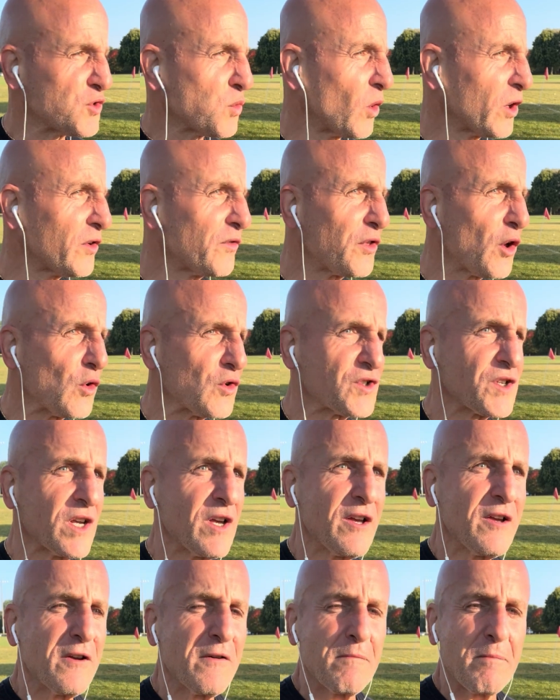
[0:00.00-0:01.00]
one of those
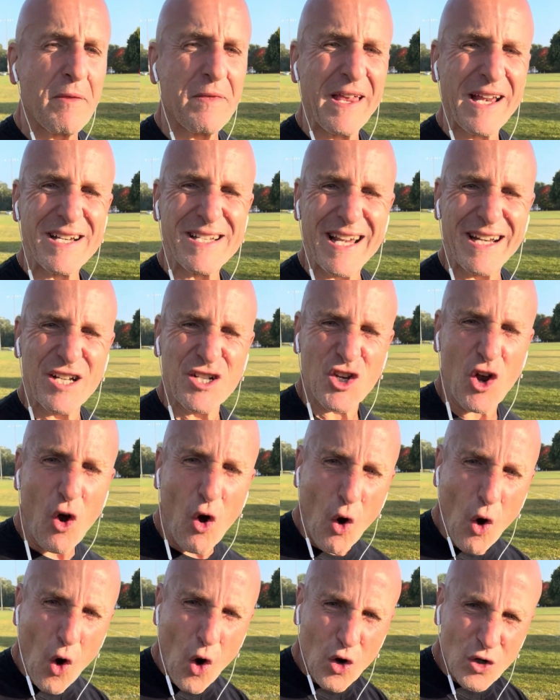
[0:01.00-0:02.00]
things that is
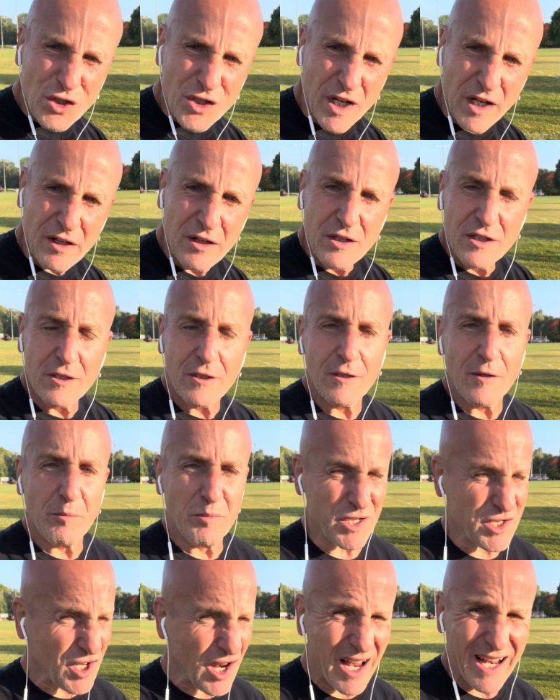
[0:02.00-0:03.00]
hard to,
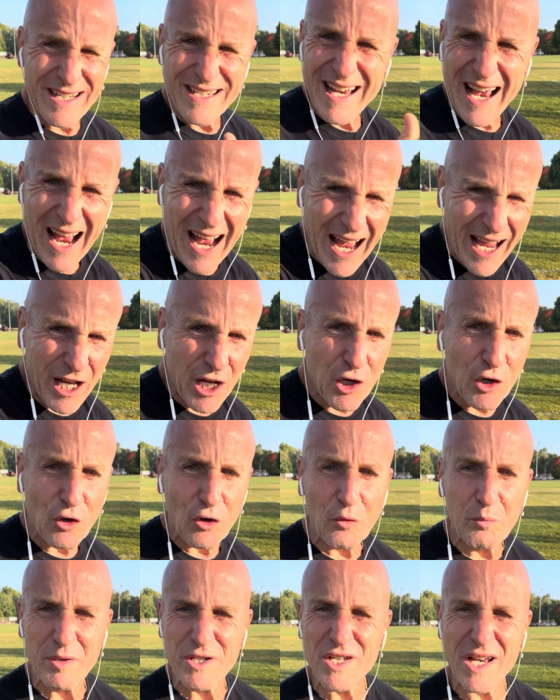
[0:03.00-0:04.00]
besides
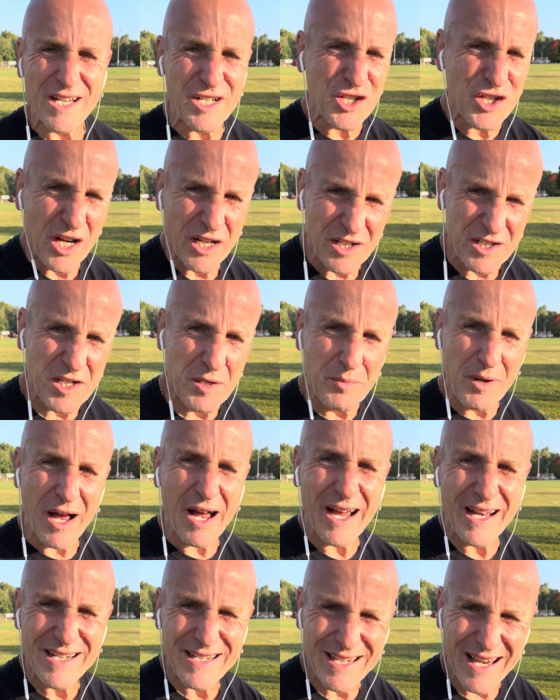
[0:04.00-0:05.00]
anger, besides jealousy,
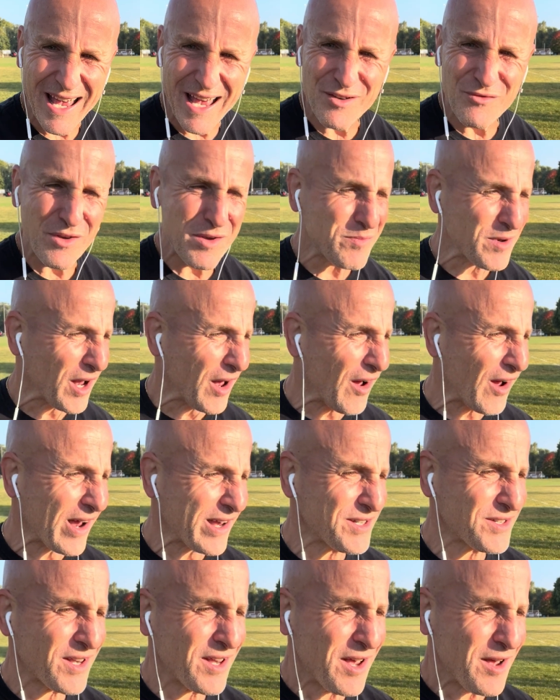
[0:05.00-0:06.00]
besides envy,
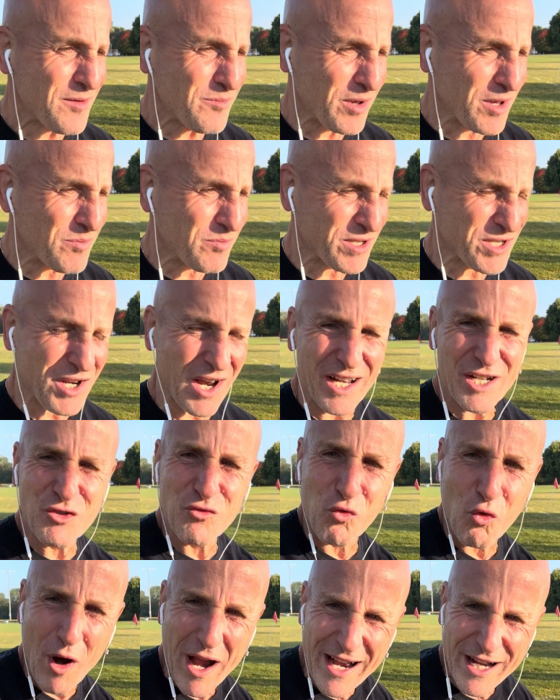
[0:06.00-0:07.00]
besides
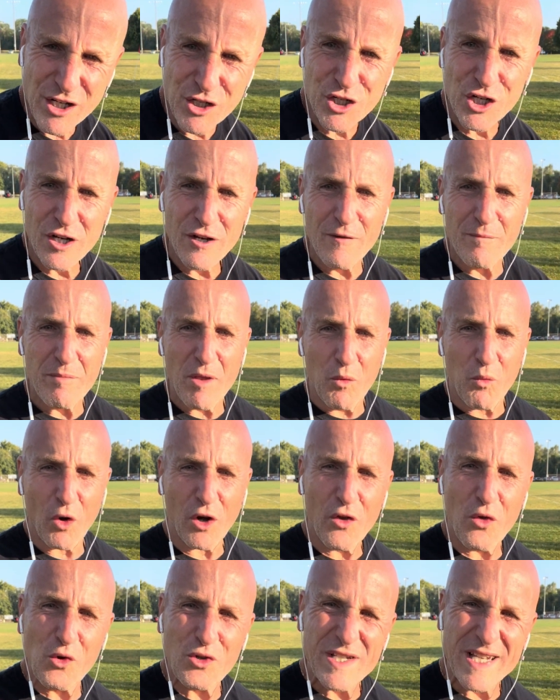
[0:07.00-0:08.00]
rage, one
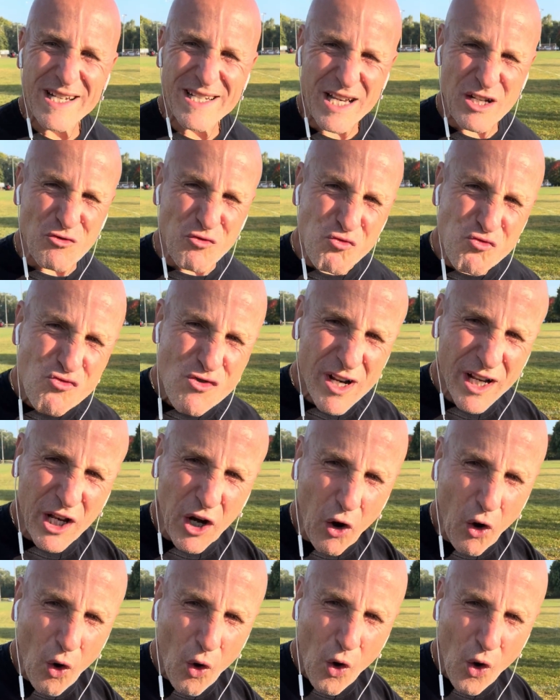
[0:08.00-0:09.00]
of those things that's really
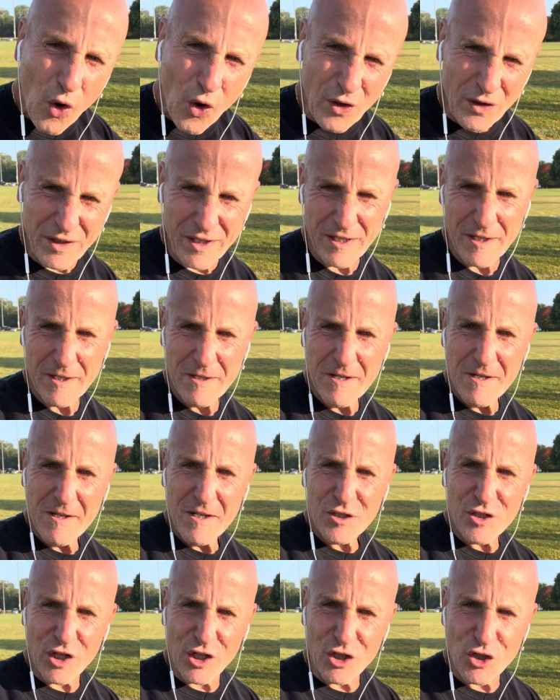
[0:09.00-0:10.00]
hard
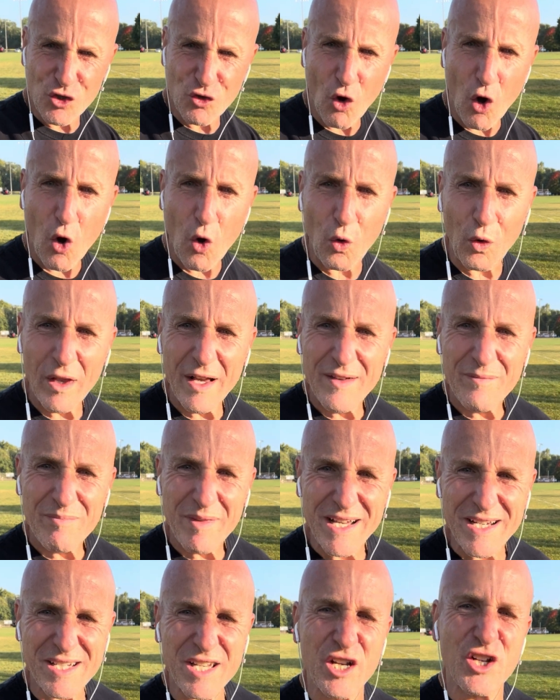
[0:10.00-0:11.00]
to control
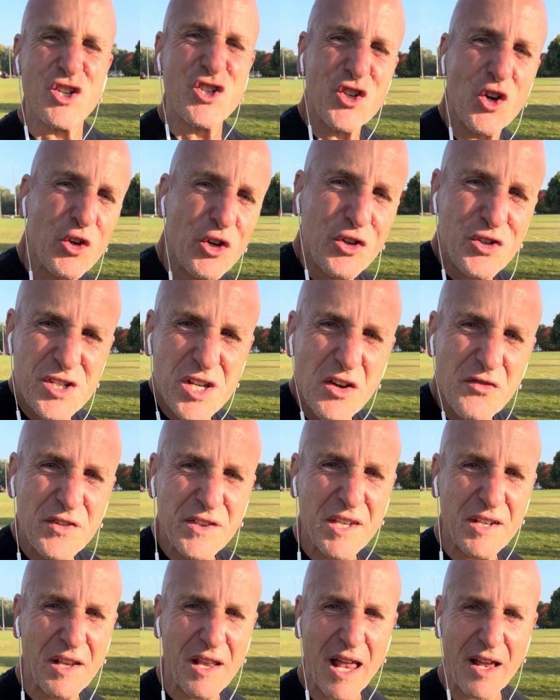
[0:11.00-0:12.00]
is to insert yourself
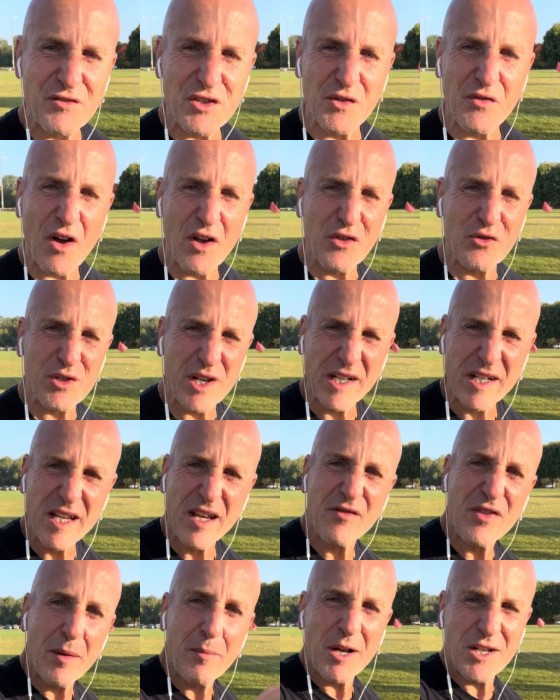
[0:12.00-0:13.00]
into the lives of others and
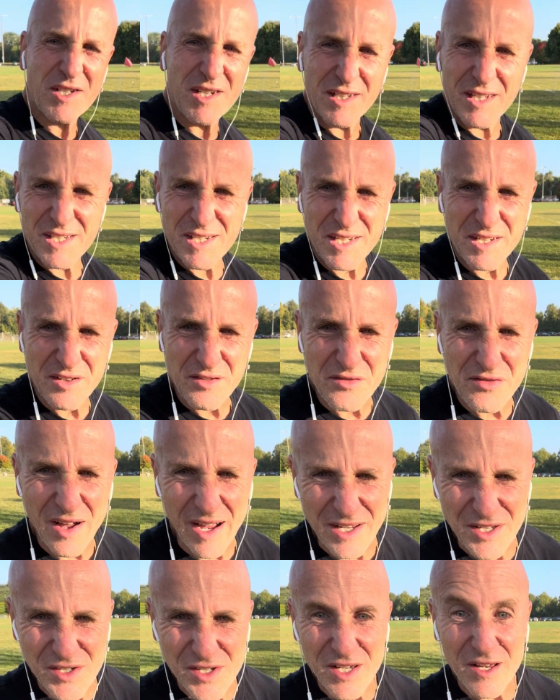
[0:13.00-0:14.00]
give them unsolicited
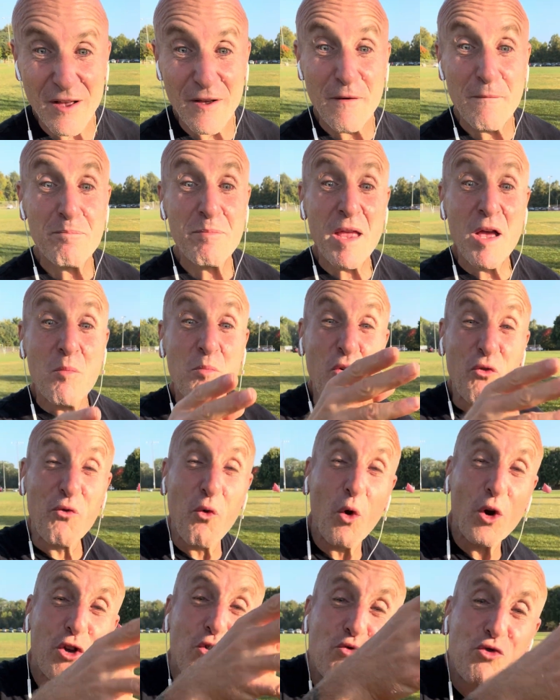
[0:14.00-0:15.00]
advice.
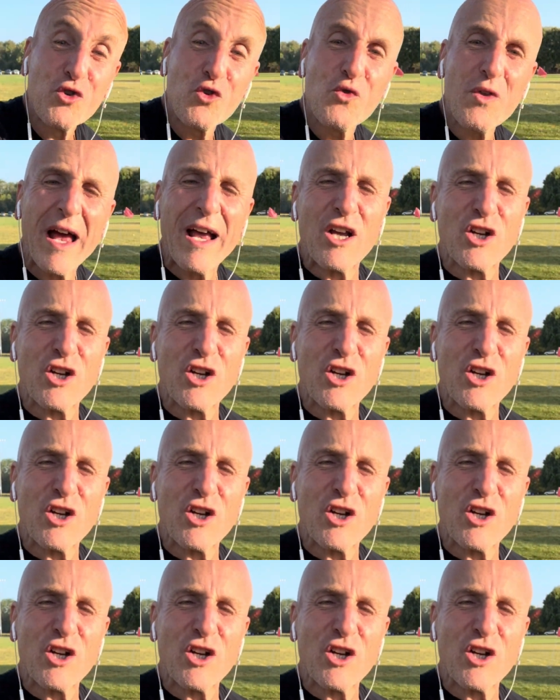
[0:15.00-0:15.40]
Before you do,